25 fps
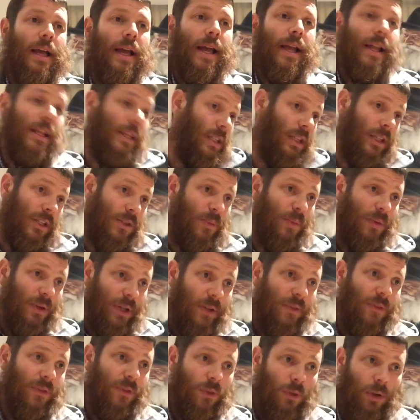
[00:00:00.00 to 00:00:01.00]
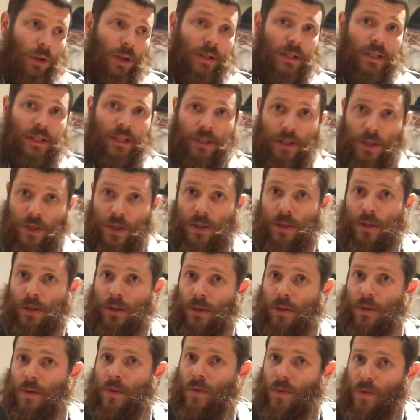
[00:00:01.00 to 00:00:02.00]
It's a pretty full-on
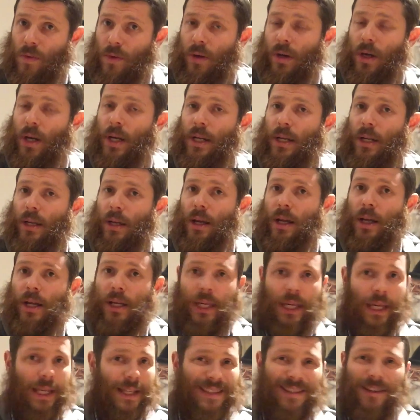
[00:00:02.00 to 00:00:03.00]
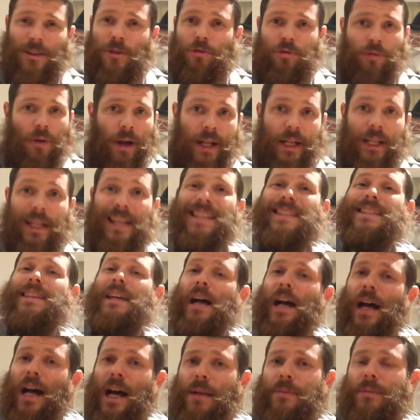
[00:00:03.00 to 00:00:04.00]
decision, all right? Kids are great. Kids are
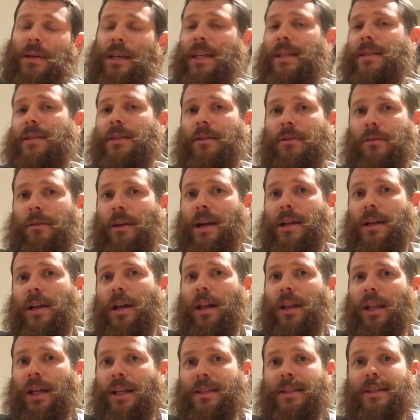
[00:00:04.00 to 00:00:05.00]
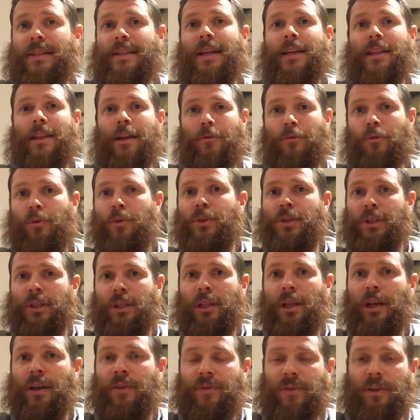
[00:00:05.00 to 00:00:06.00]
hard, but kids are great. I like to say they ruin your
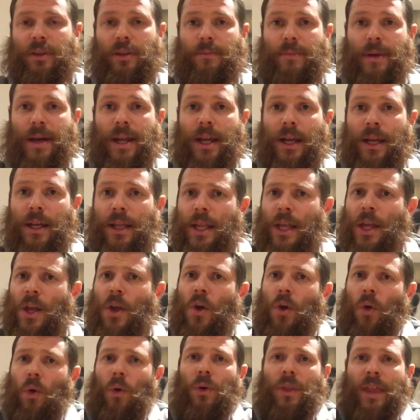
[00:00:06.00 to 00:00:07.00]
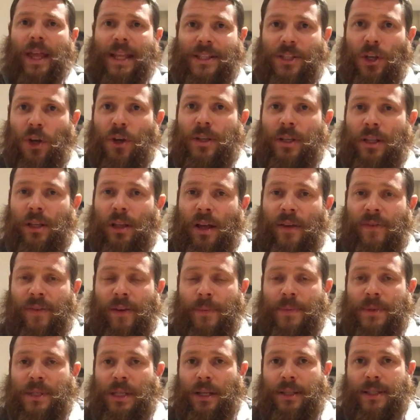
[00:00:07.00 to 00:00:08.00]
life for the better, or they turn your life
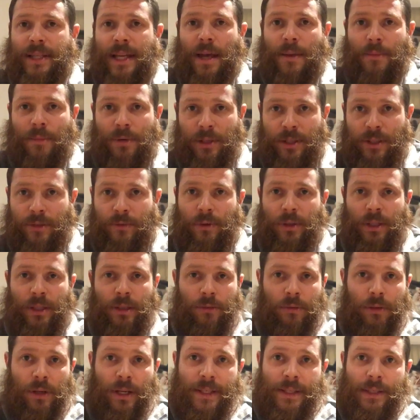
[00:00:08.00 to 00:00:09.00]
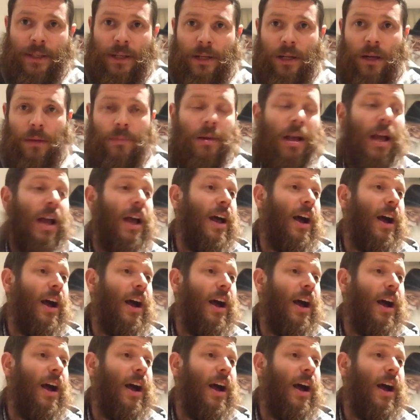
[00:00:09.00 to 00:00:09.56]
upside down, but it's really the right side up.